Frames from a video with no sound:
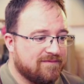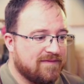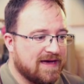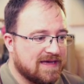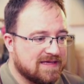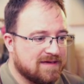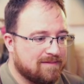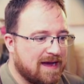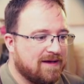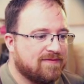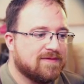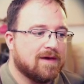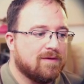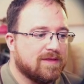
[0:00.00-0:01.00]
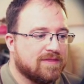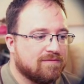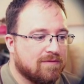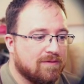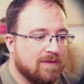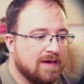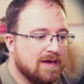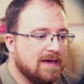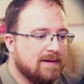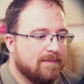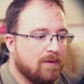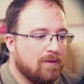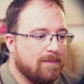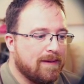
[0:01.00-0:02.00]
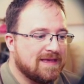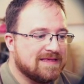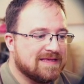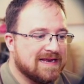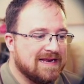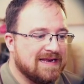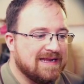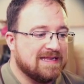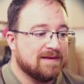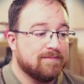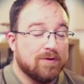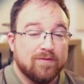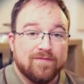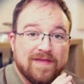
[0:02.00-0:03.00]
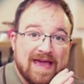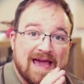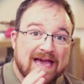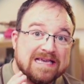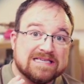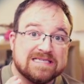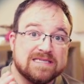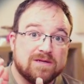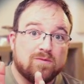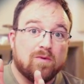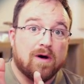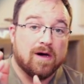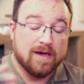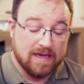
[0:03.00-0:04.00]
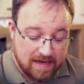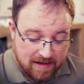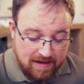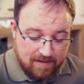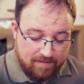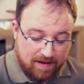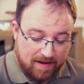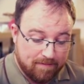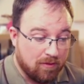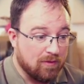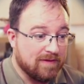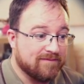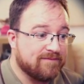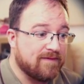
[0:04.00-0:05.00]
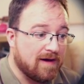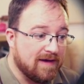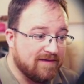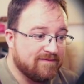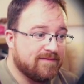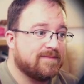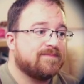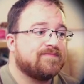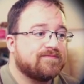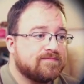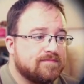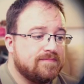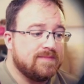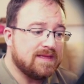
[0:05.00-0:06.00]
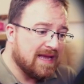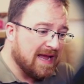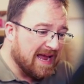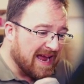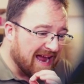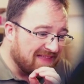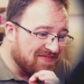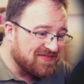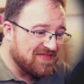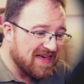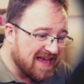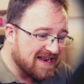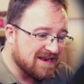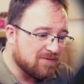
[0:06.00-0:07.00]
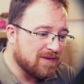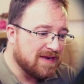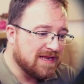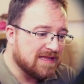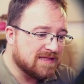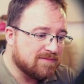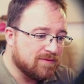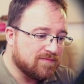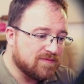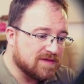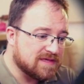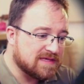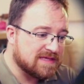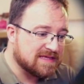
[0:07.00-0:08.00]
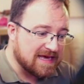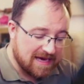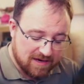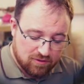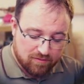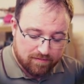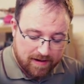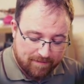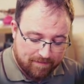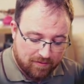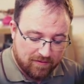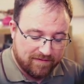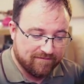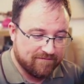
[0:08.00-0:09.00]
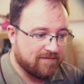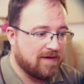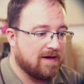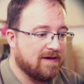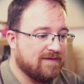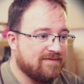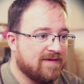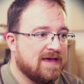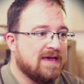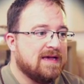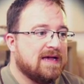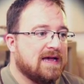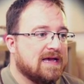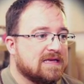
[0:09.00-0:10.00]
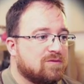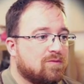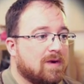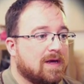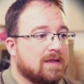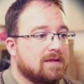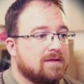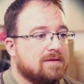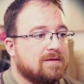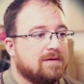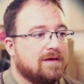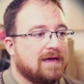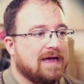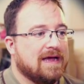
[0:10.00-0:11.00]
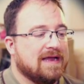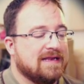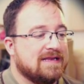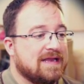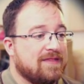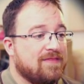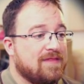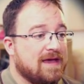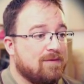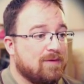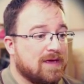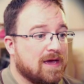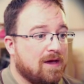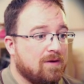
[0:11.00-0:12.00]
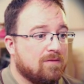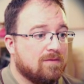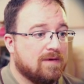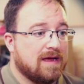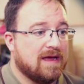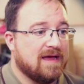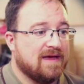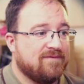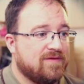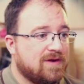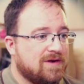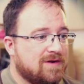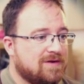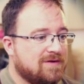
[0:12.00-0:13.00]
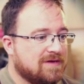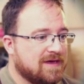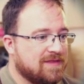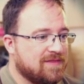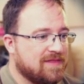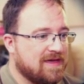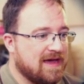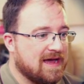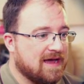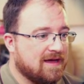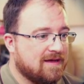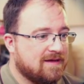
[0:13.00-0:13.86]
vector math going through but we basically need to move the X and the Y by 0.5 and then we need to move the scale by 0.5 as well. And there we go. Have a look at that.